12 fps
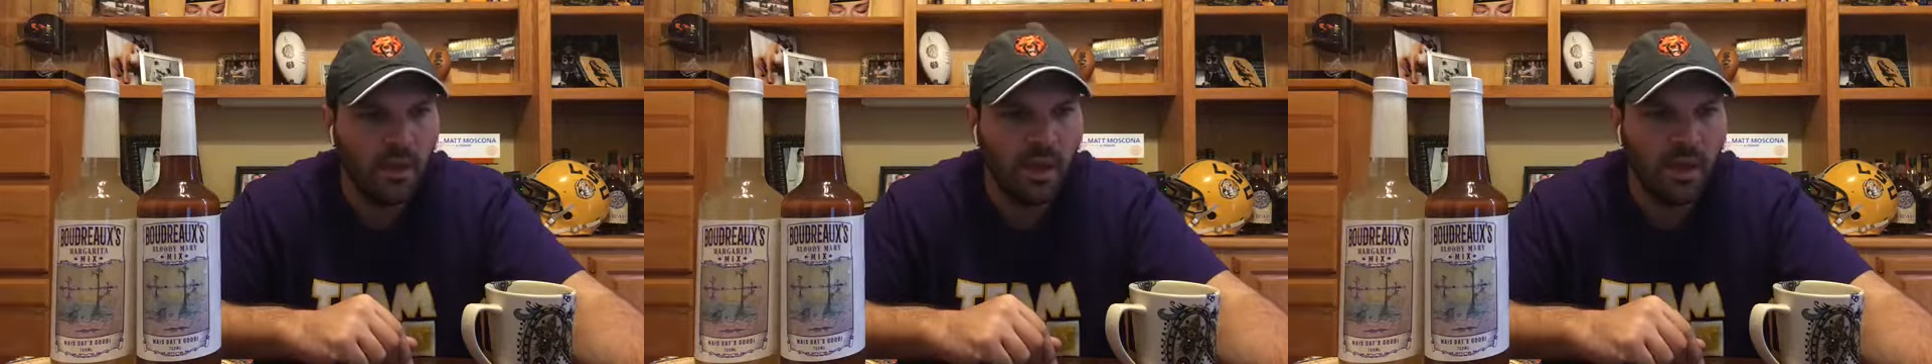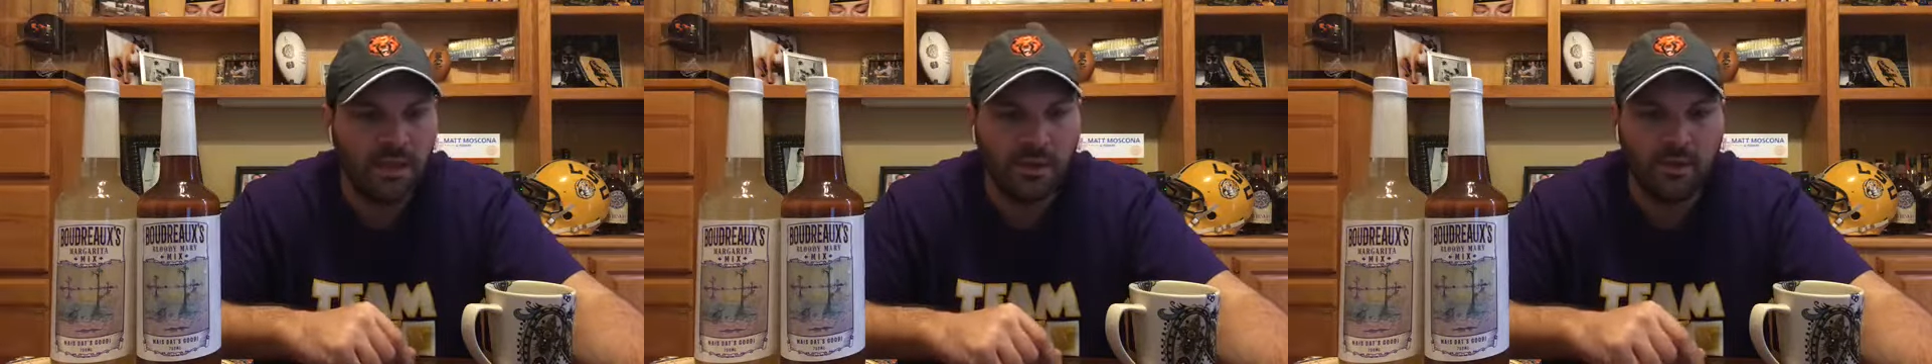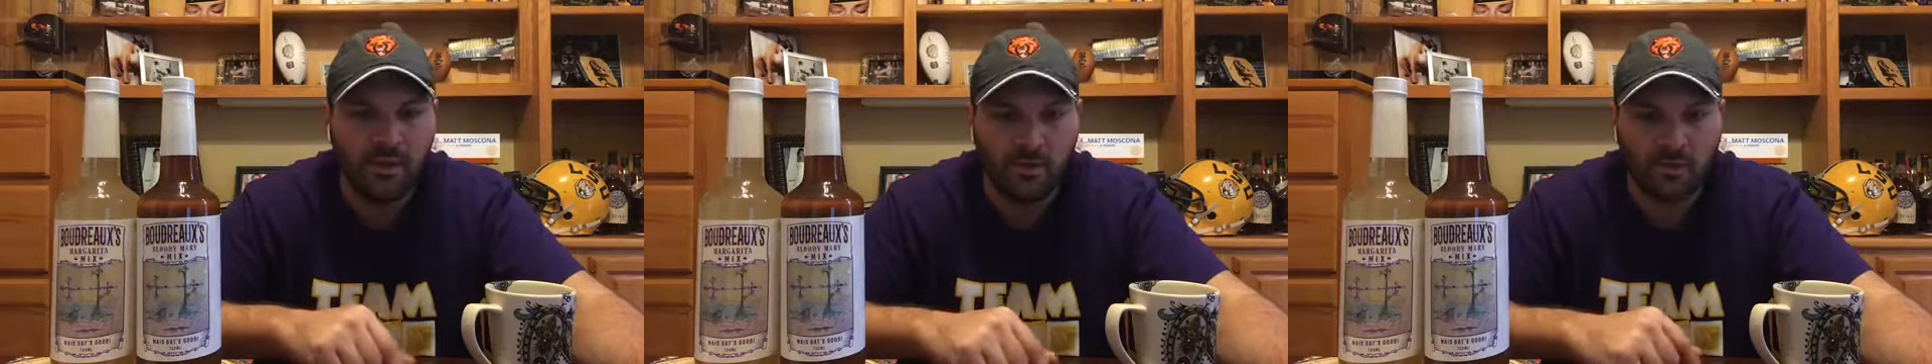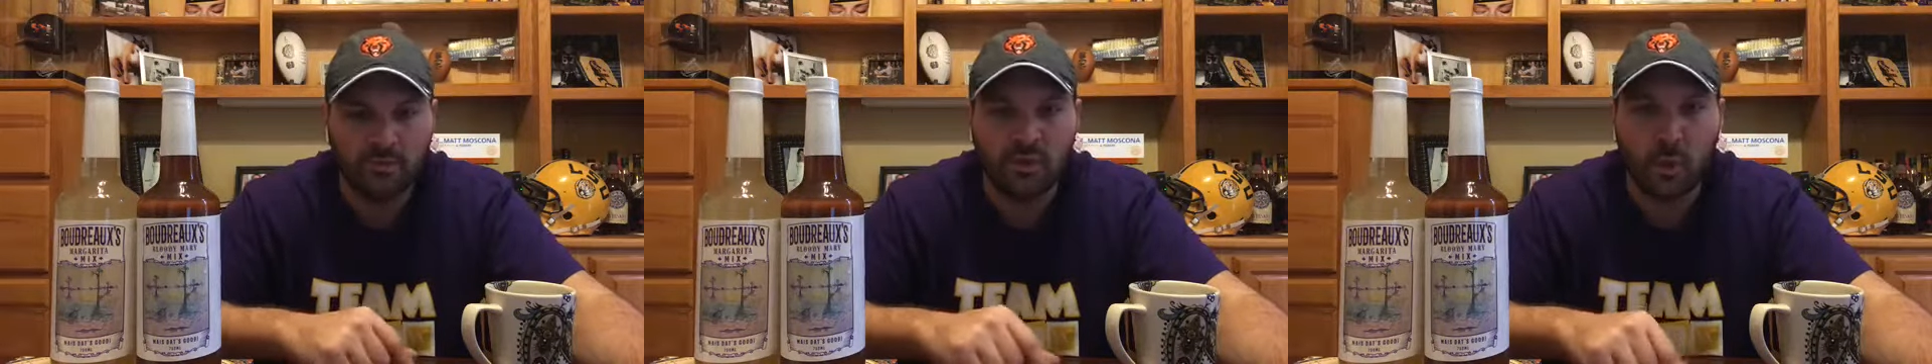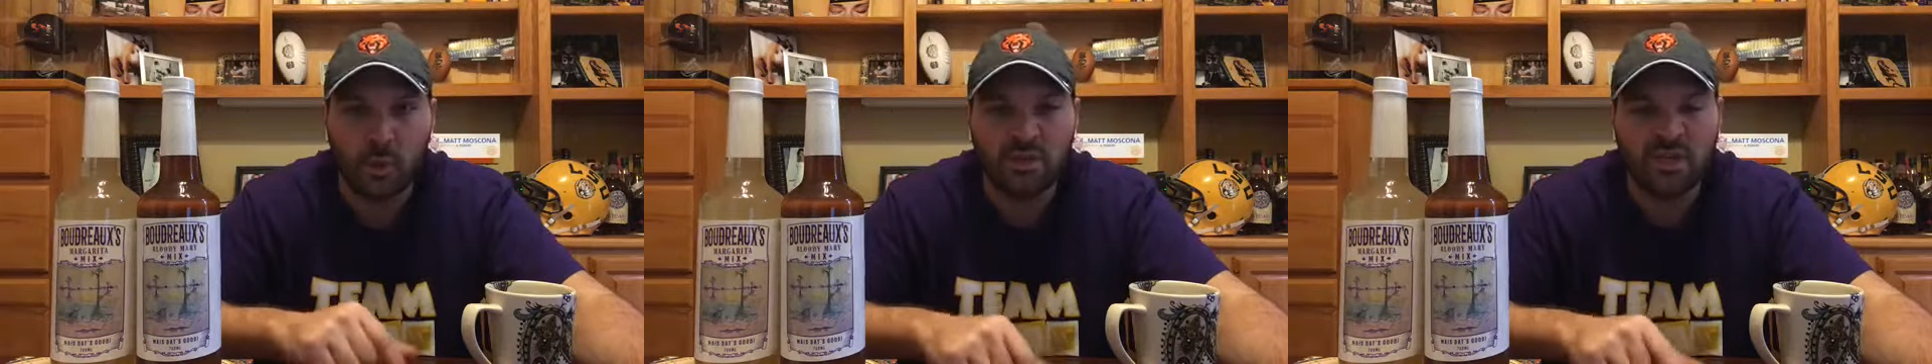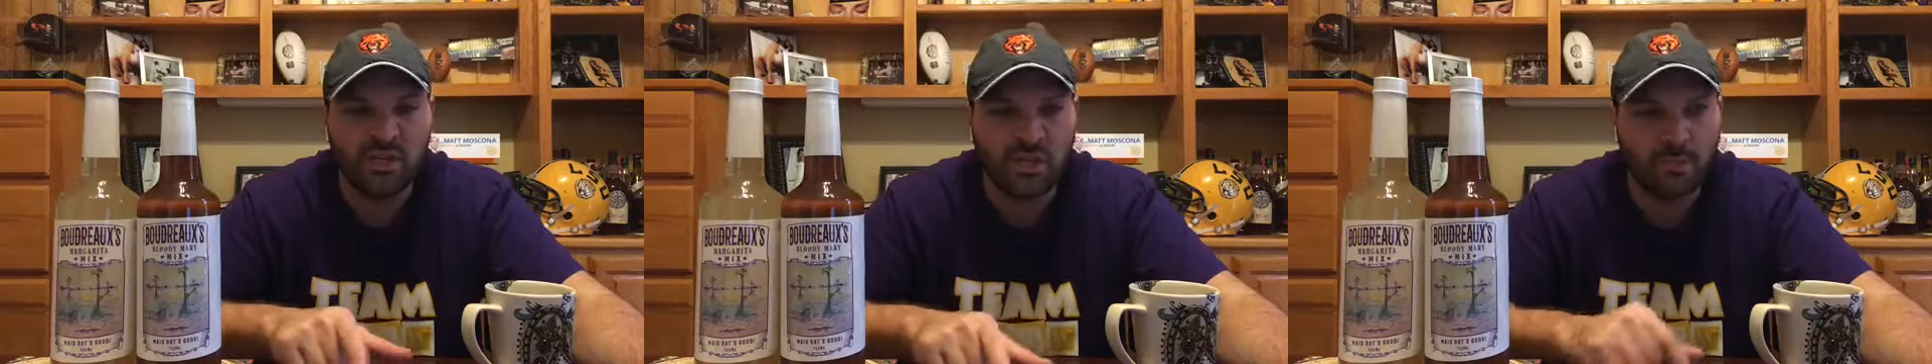and they're, they're going to
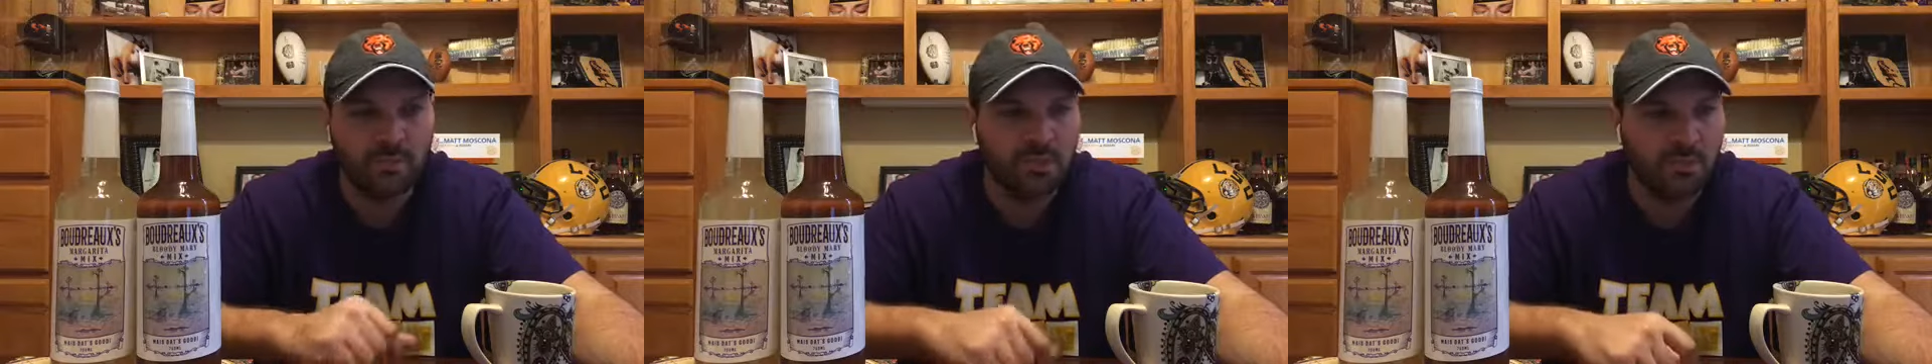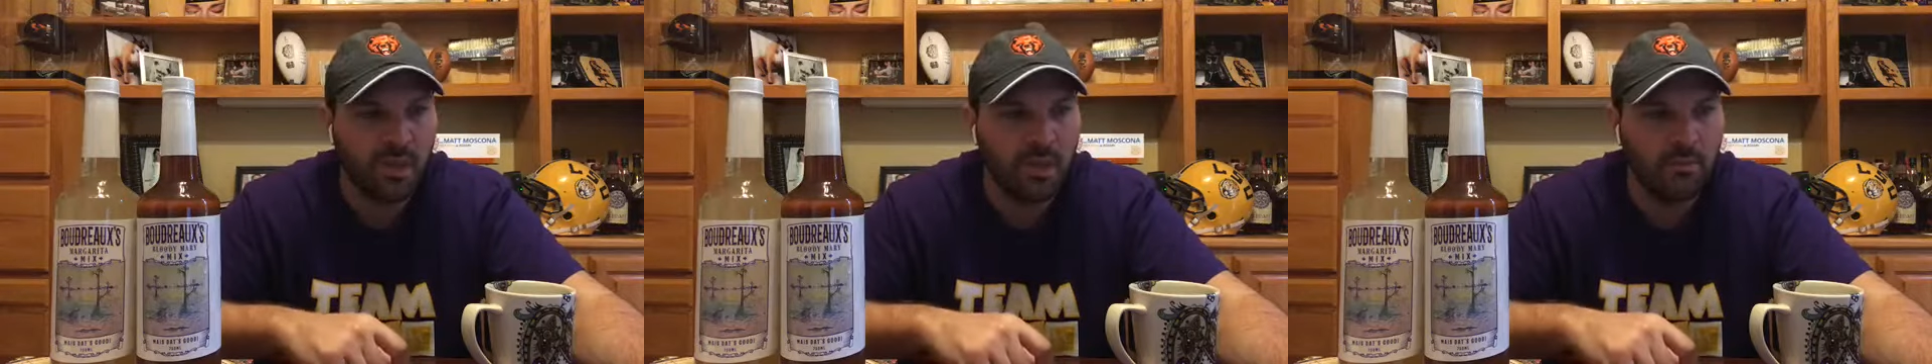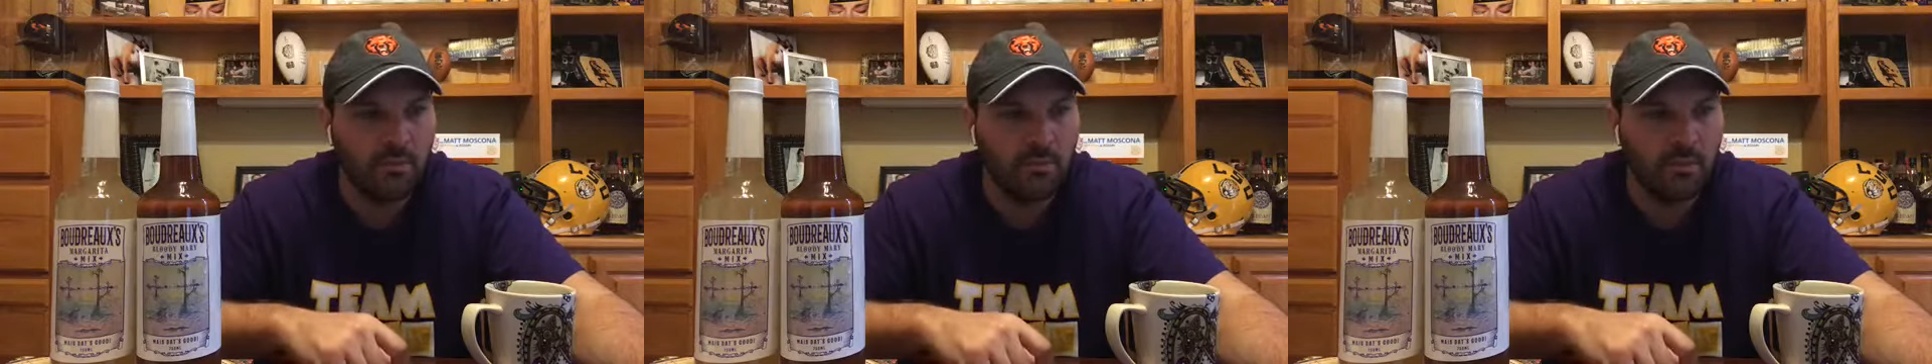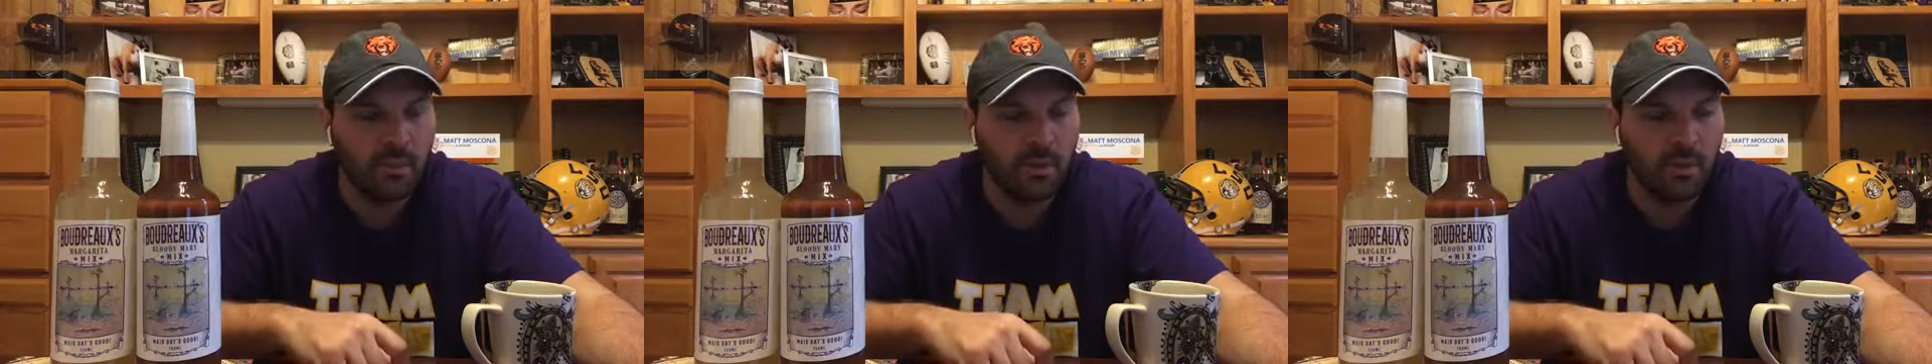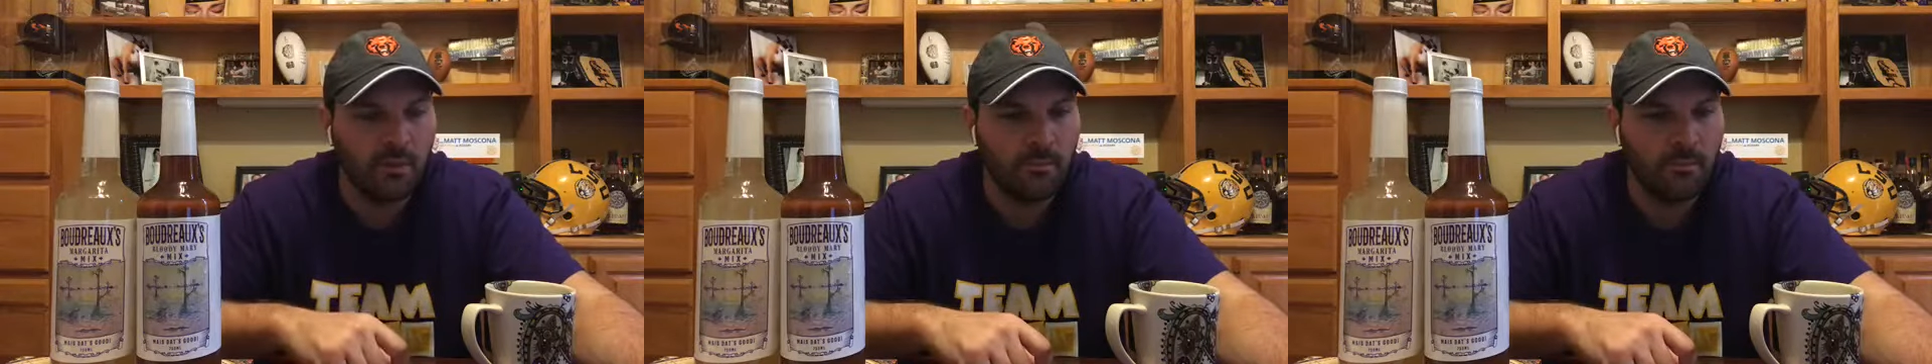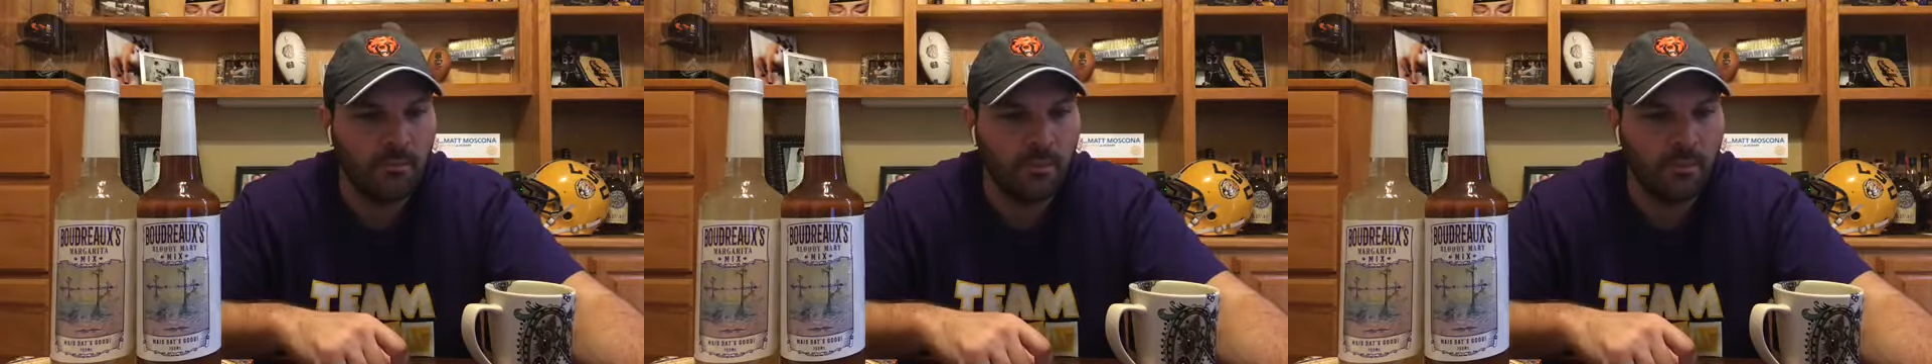state championship game. Um,